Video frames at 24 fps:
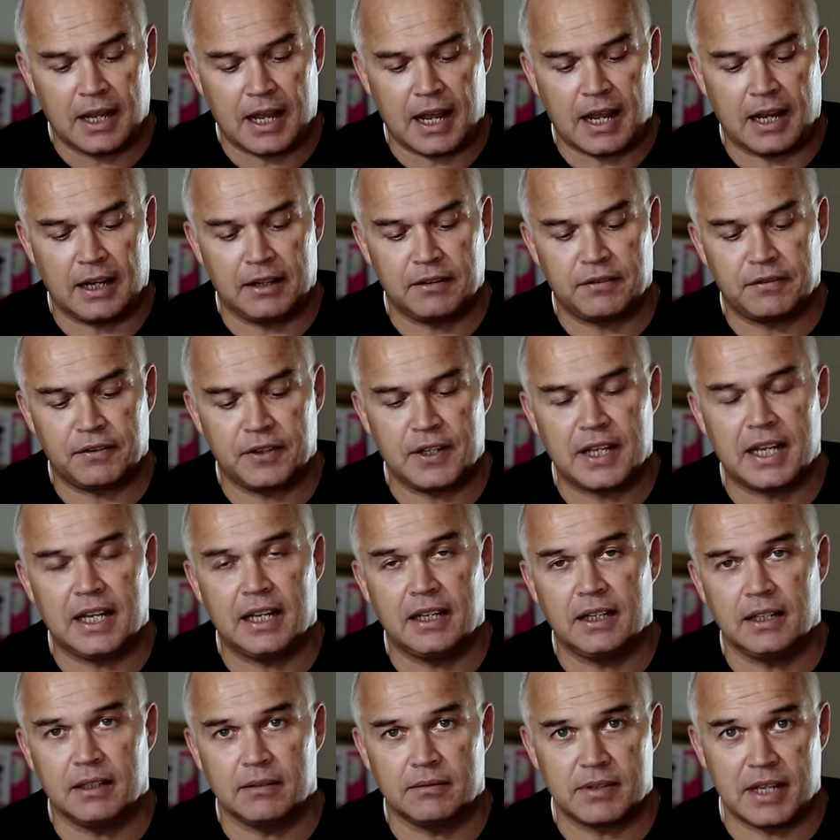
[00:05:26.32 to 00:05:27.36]
And for
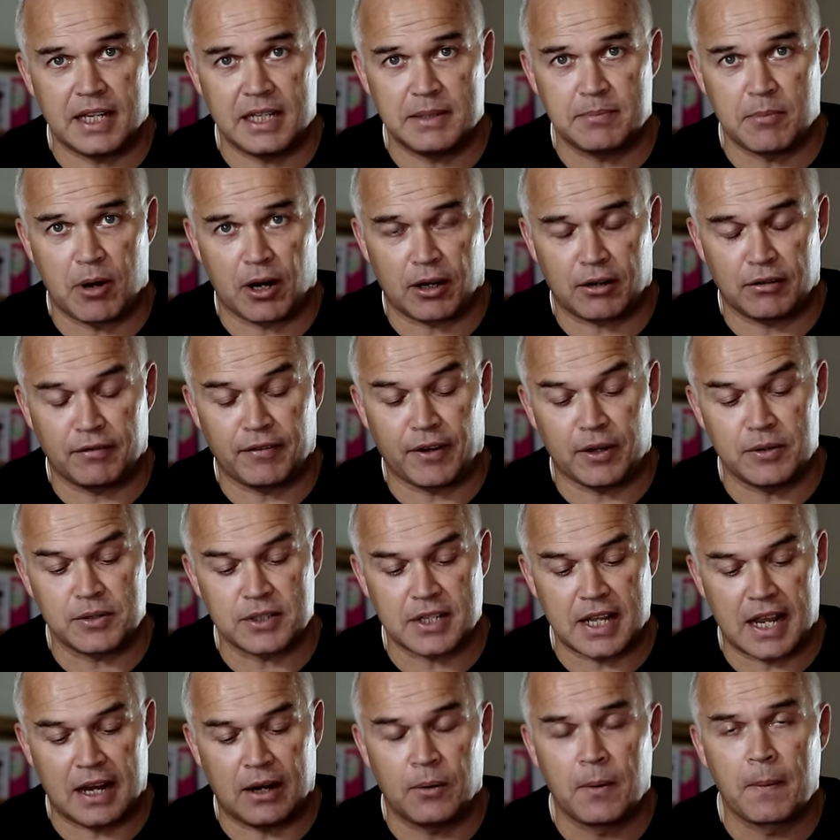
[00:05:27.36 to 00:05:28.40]
the these microphones
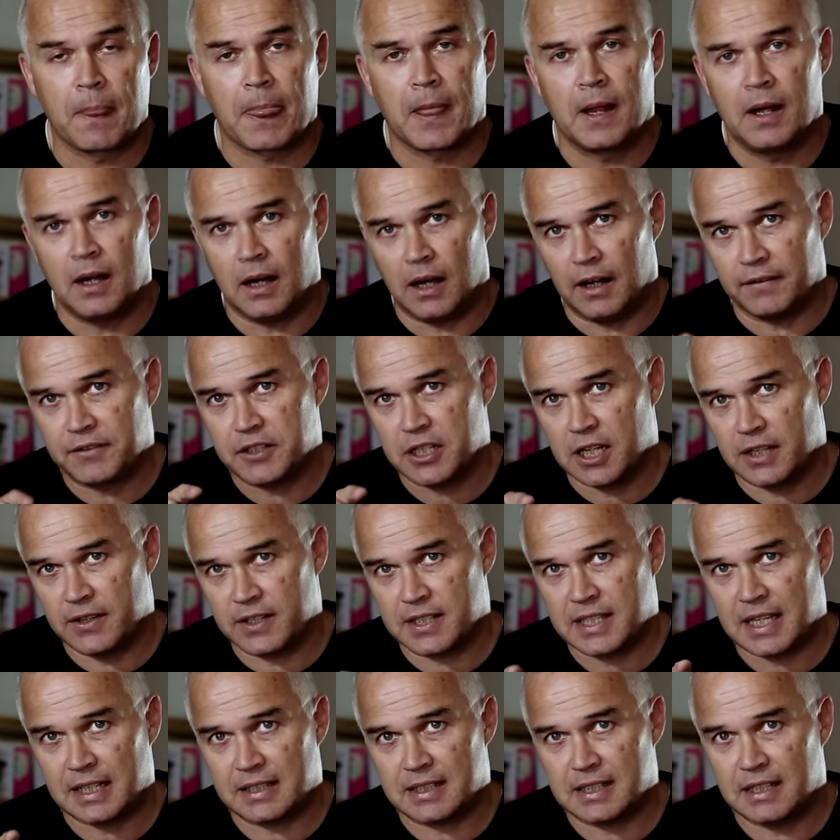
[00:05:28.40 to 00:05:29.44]
now, I've turned the
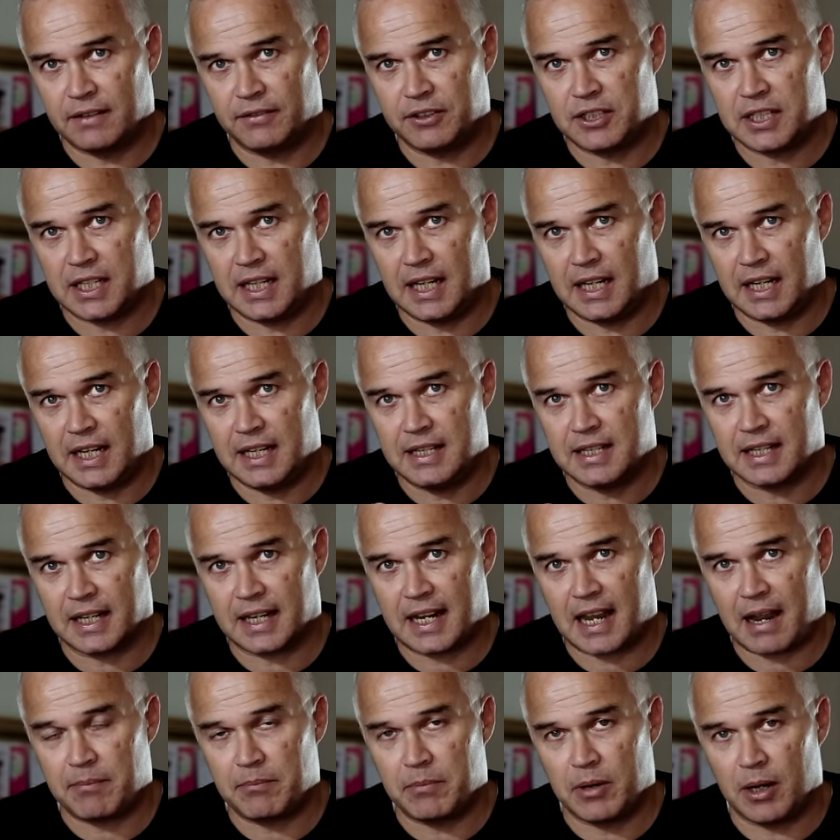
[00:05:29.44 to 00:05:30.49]
sensitivity in the
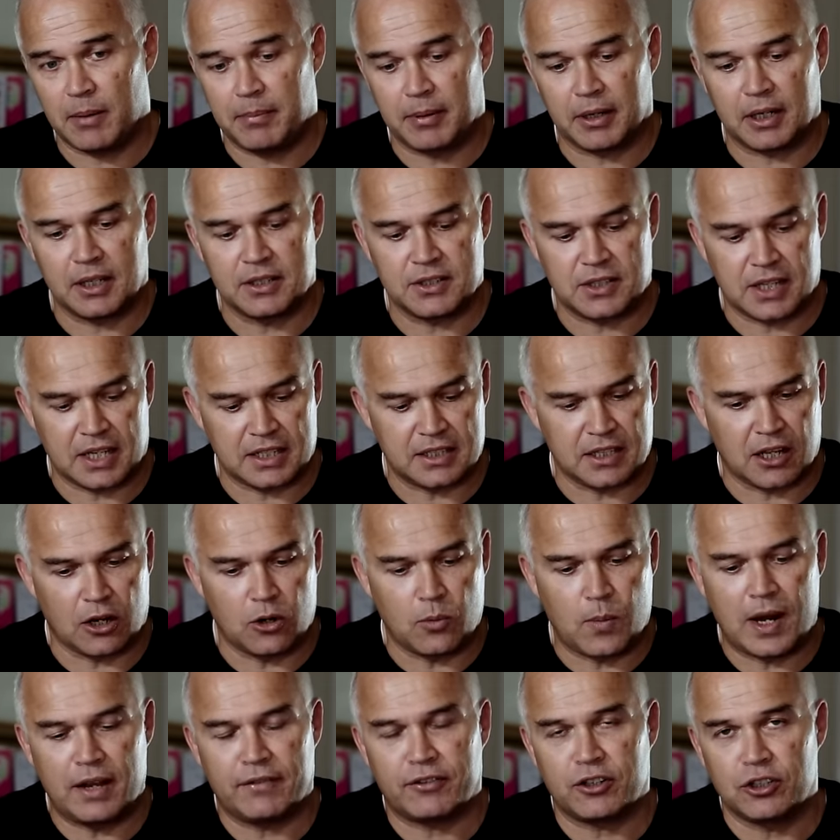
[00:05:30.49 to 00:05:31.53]
camera because there's no
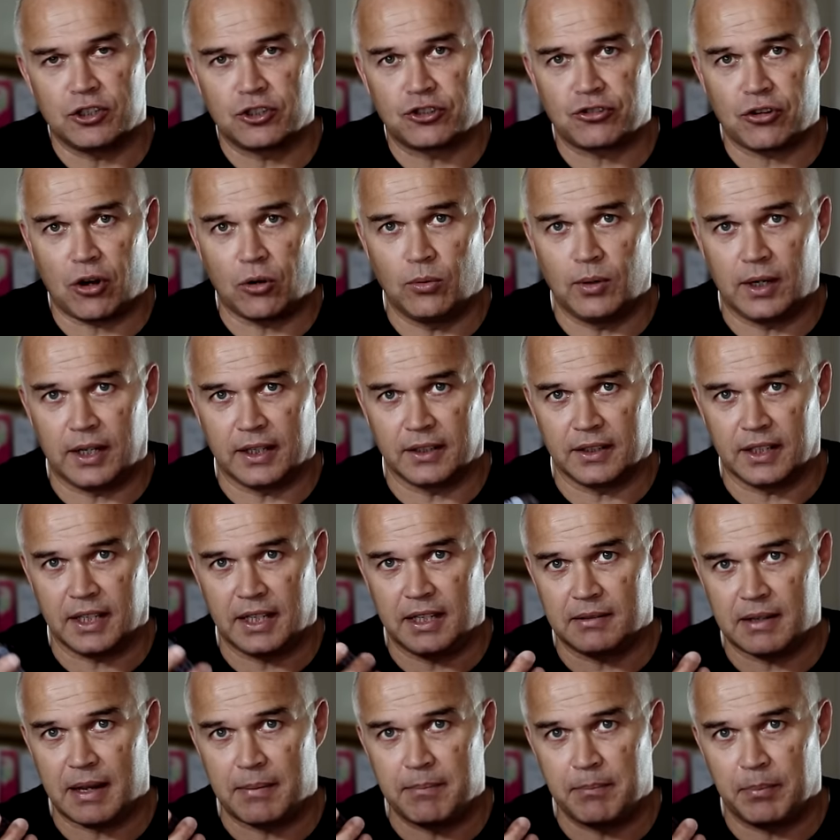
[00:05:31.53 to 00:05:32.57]
way of controlling
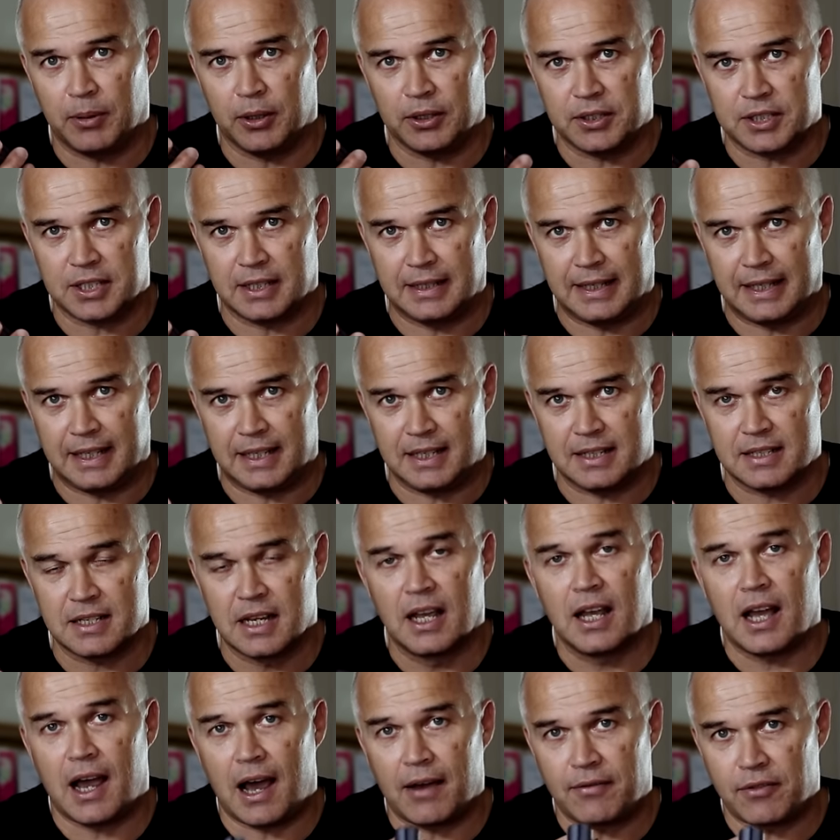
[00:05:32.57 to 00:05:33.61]
the input to these
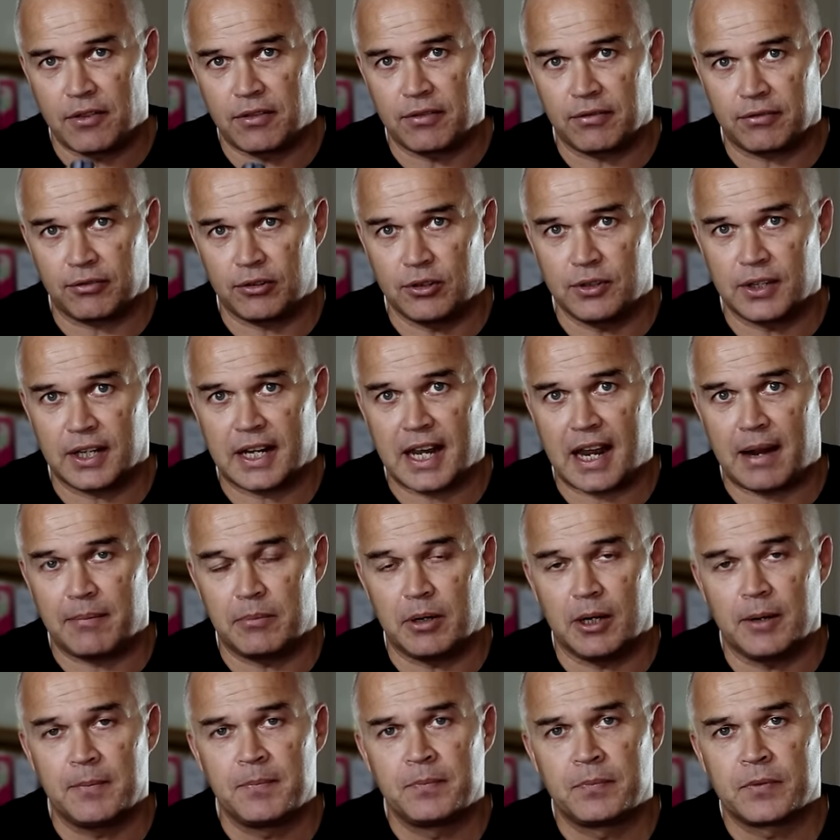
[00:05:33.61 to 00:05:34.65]
other than through the
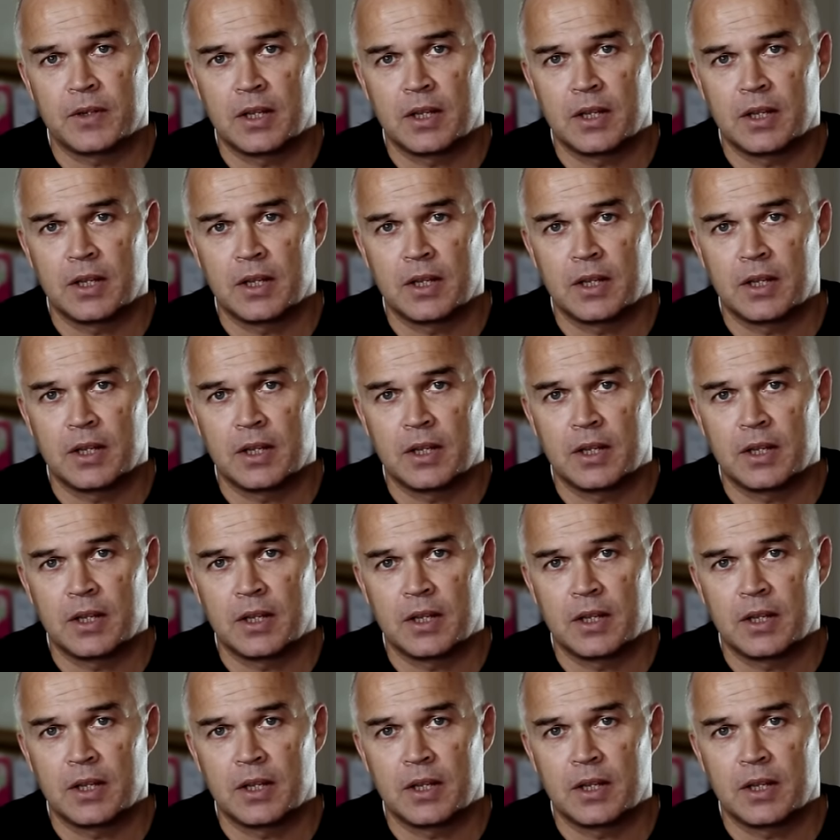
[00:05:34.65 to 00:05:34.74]
camera.